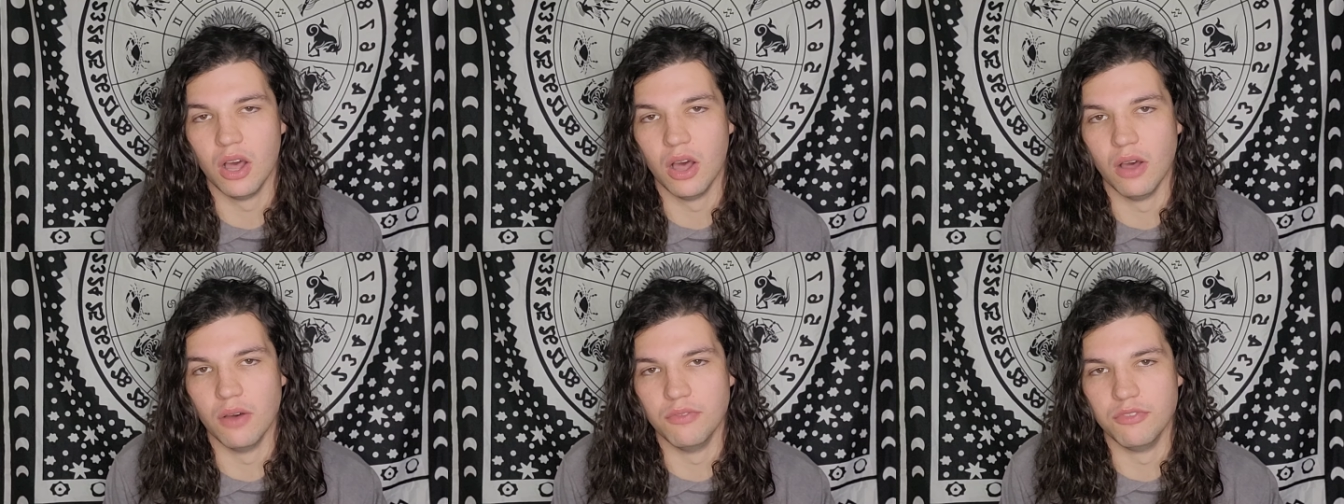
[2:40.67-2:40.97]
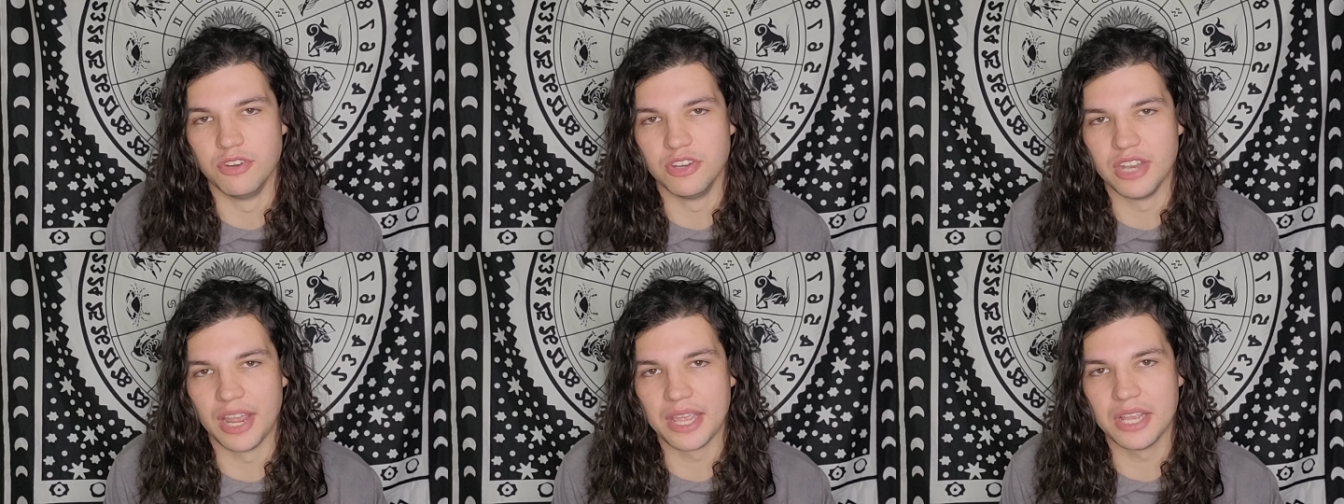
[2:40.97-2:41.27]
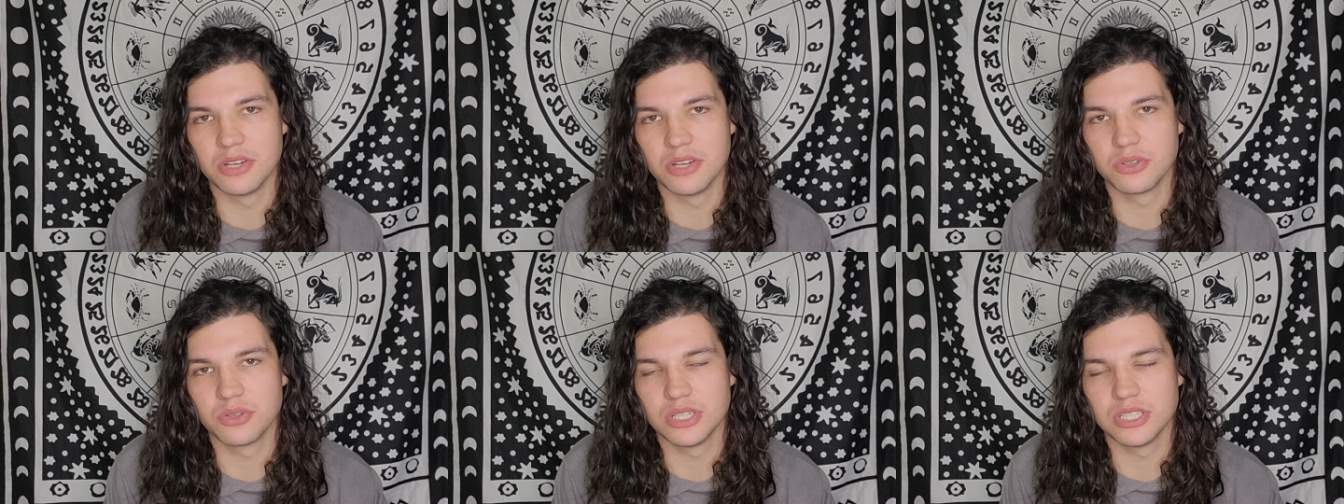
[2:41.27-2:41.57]
of
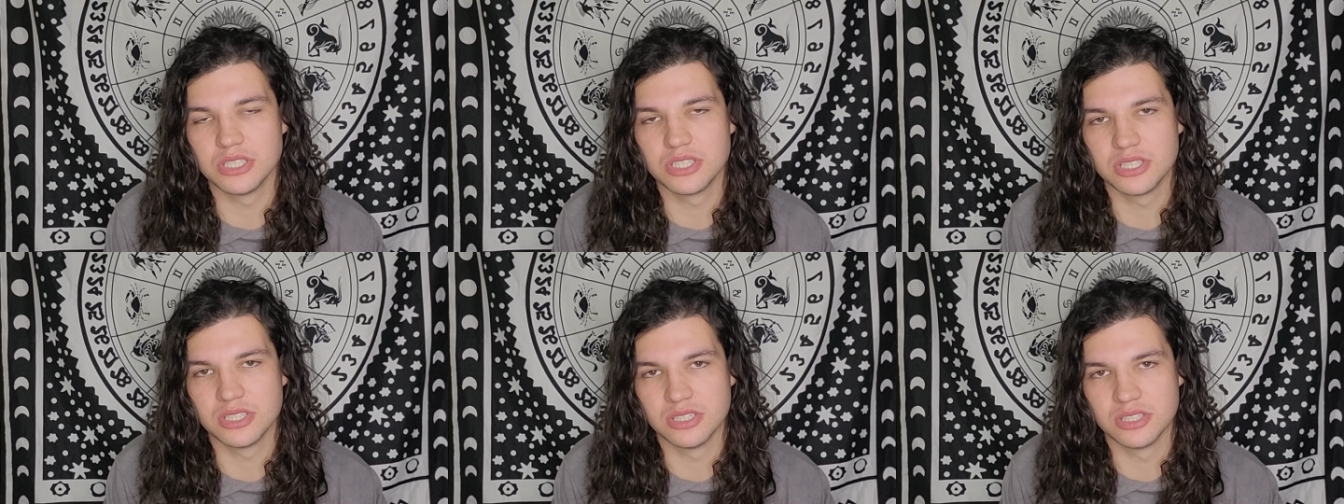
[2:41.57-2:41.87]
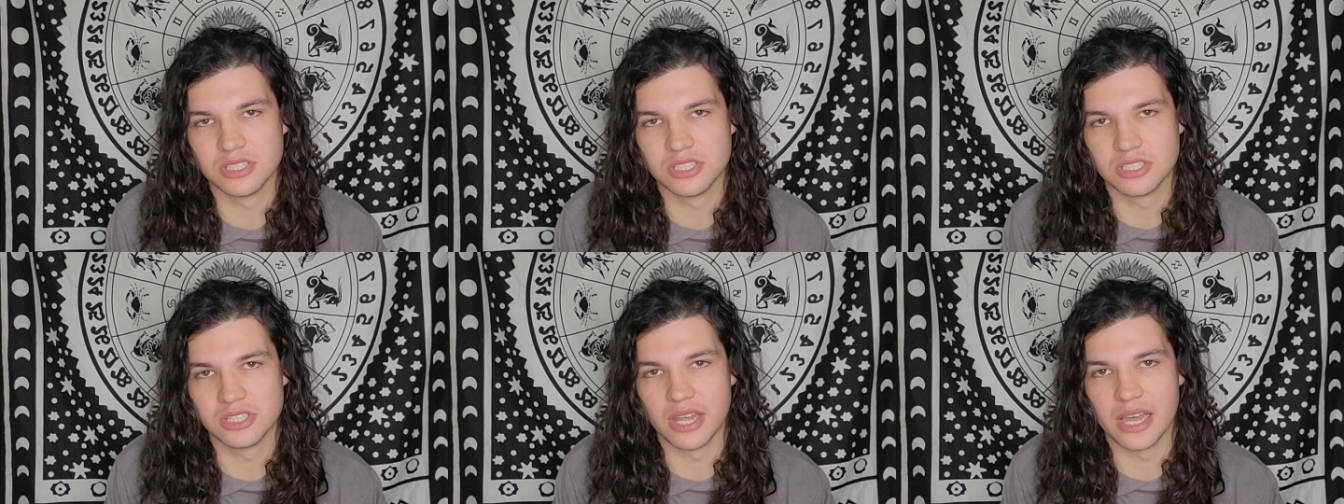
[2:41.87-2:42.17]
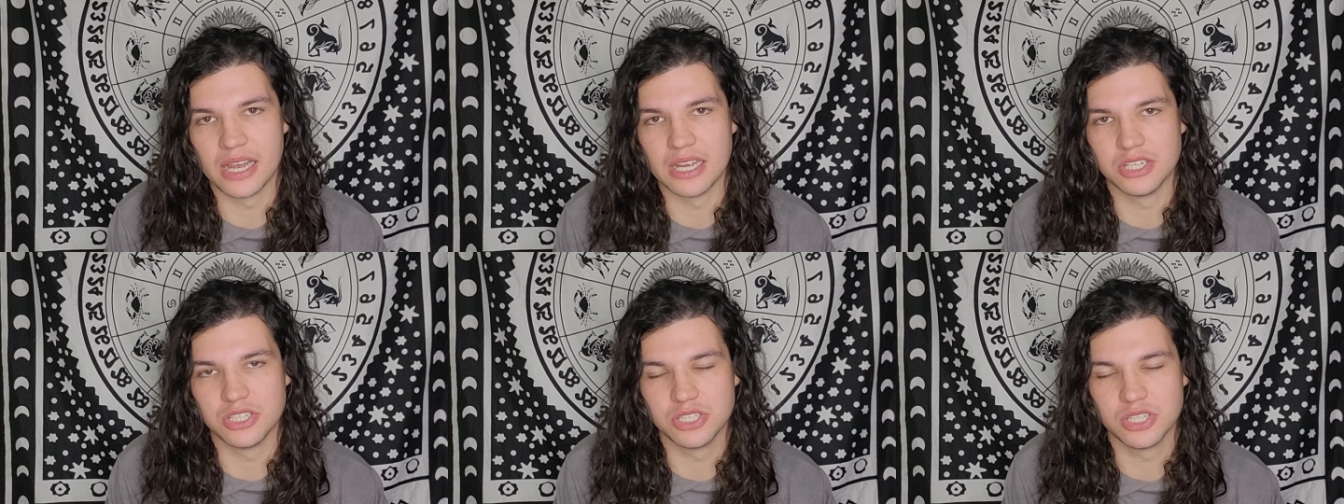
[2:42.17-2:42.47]
dangerous
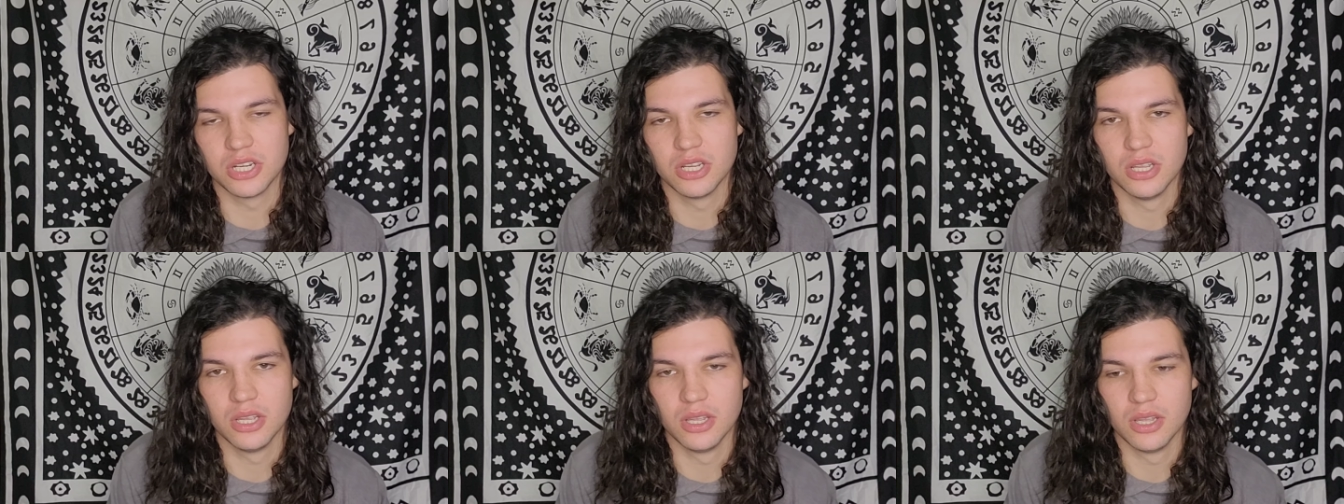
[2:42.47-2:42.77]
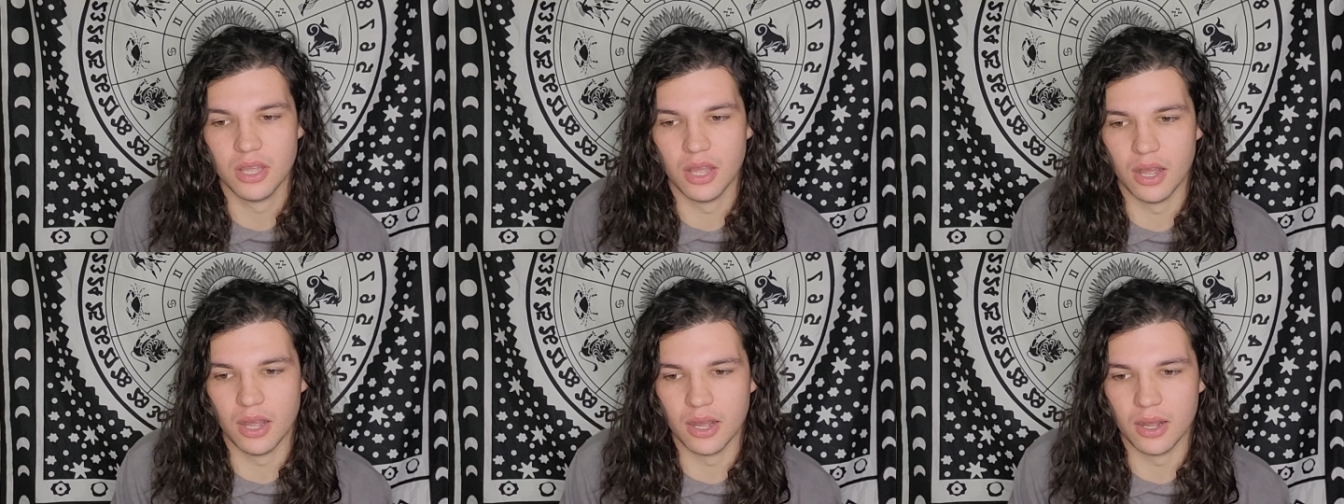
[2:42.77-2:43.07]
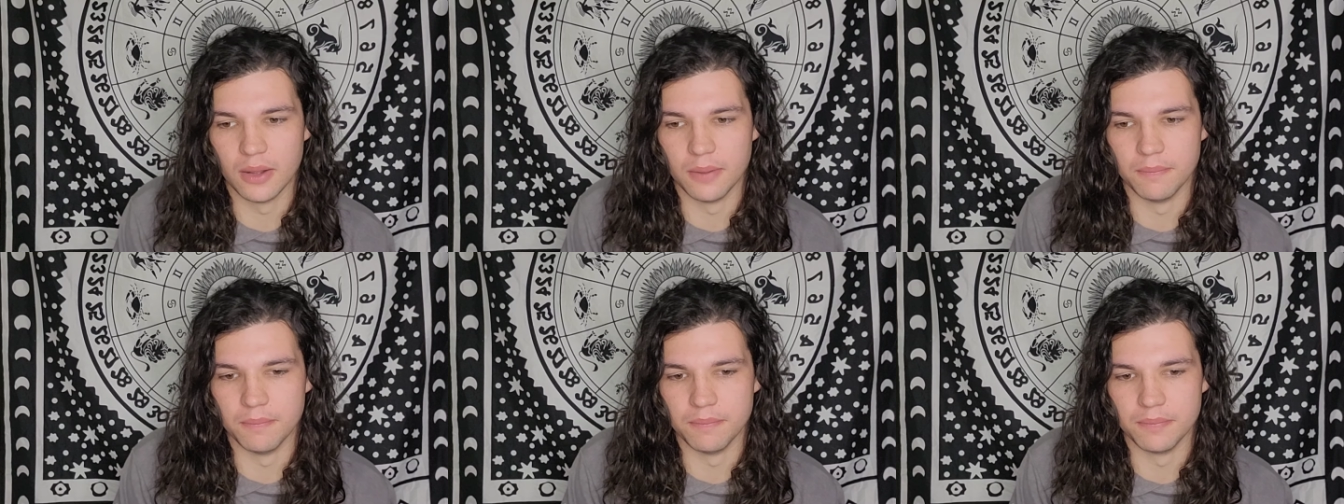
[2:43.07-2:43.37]
slash
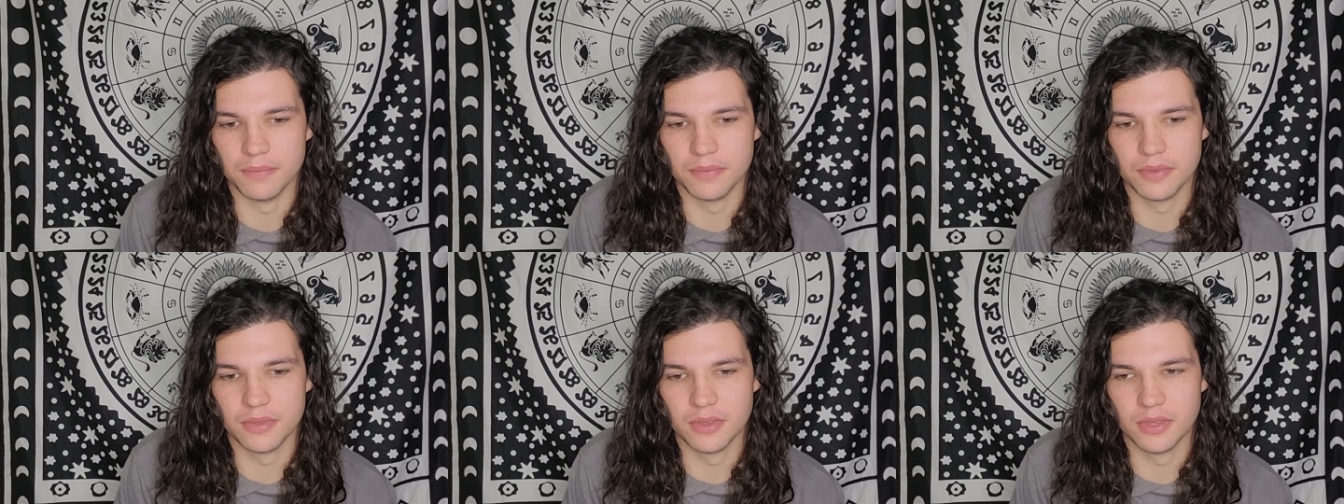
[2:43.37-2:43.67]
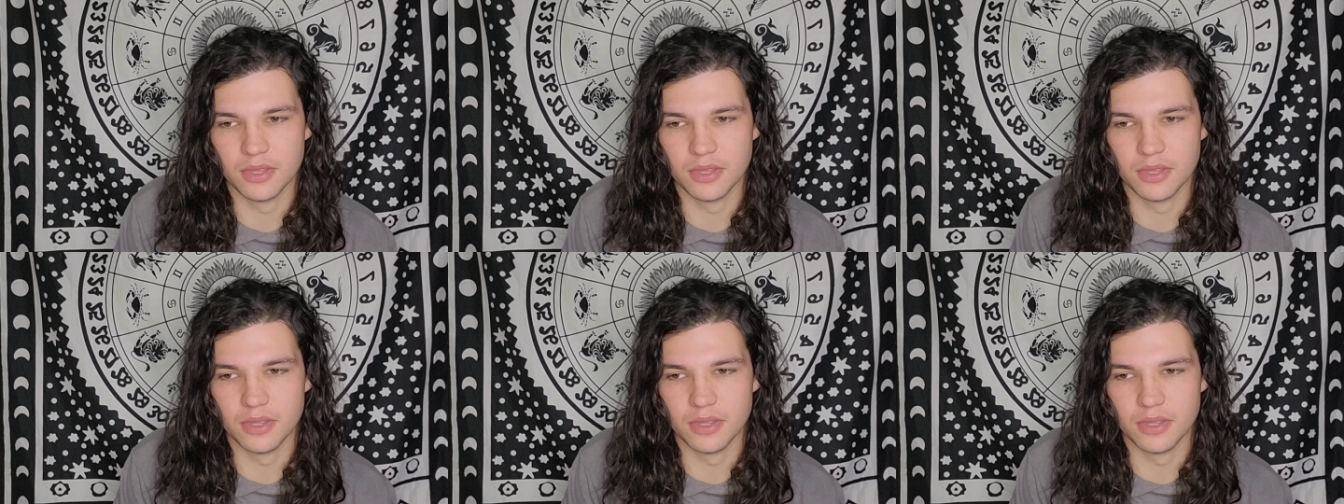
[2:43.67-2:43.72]
um,